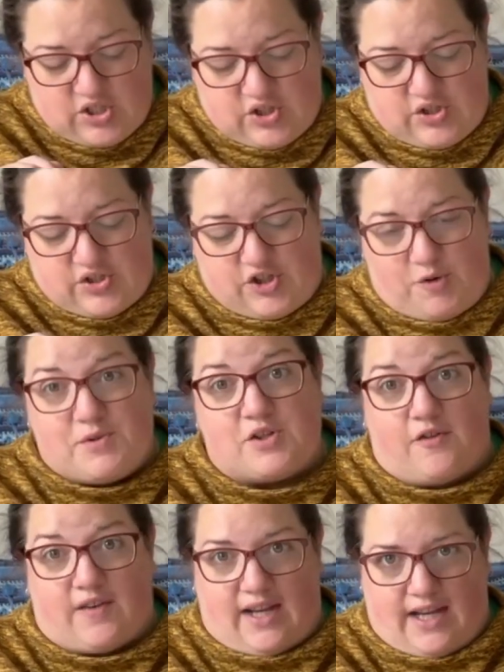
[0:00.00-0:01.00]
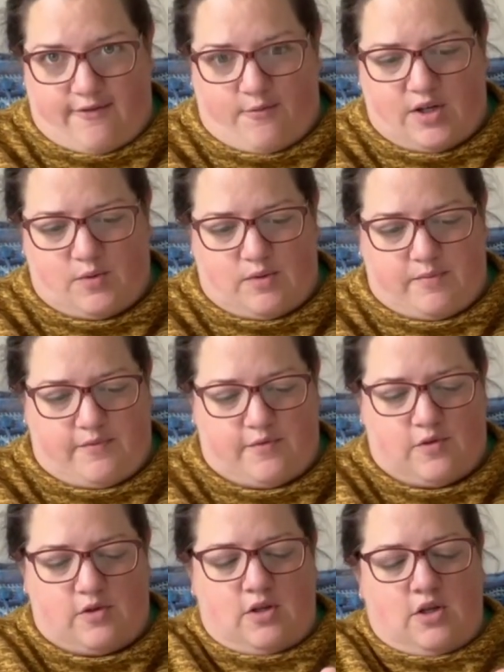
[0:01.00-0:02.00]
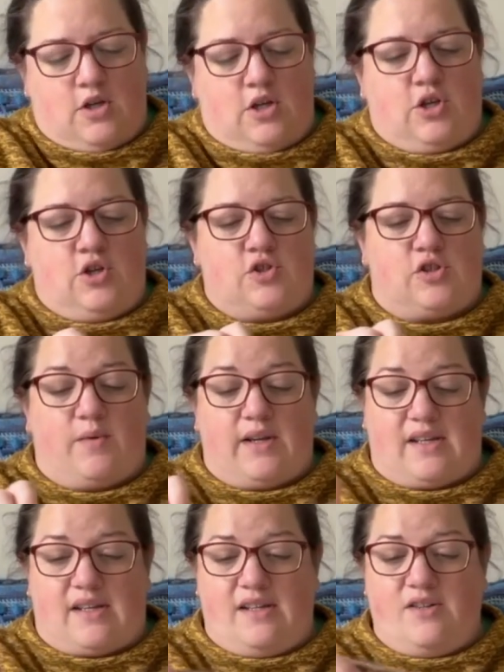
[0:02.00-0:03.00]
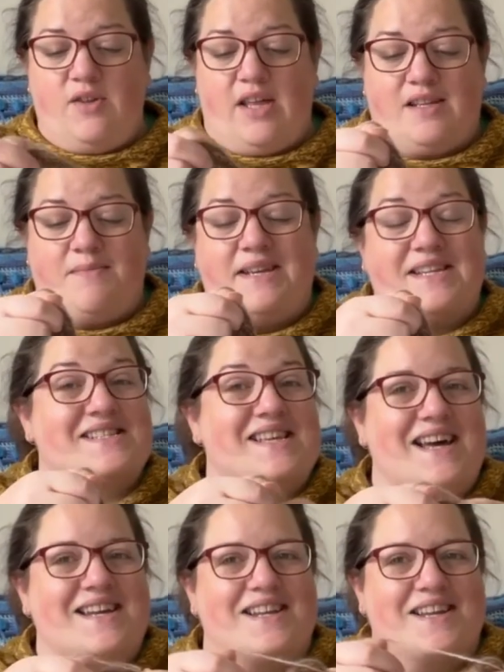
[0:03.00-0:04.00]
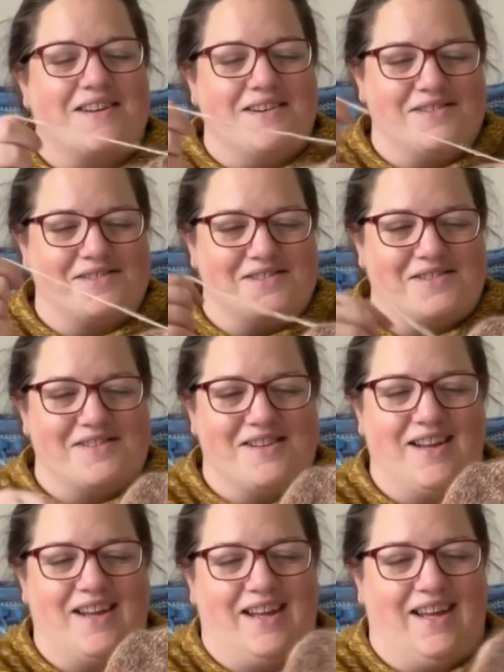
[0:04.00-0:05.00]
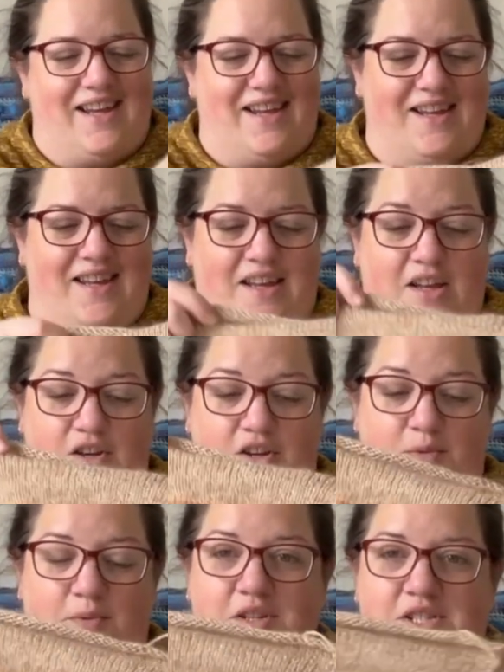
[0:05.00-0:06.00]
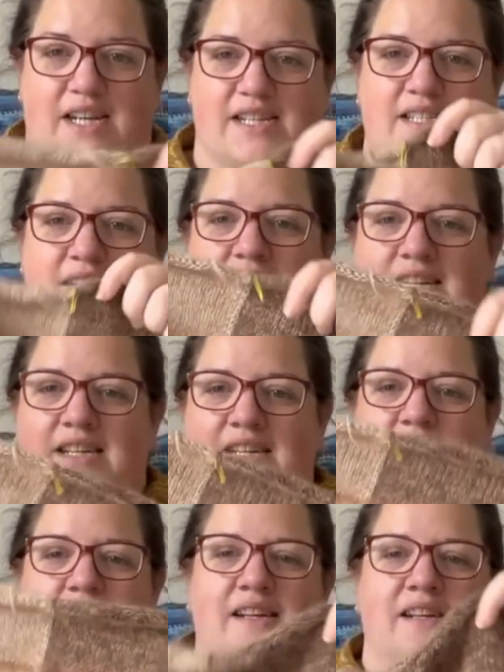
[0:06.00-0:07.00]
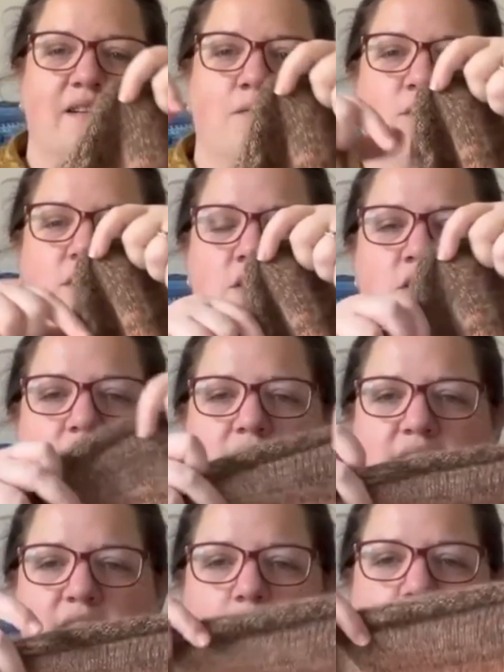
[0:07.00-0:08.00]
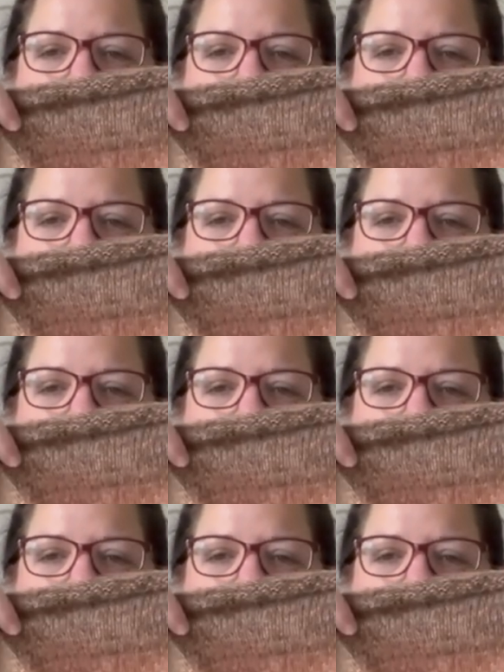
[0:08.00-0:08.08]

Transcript: The Super Soft I have worked with before. So all that being said, I cast on a new project, which looks a little bit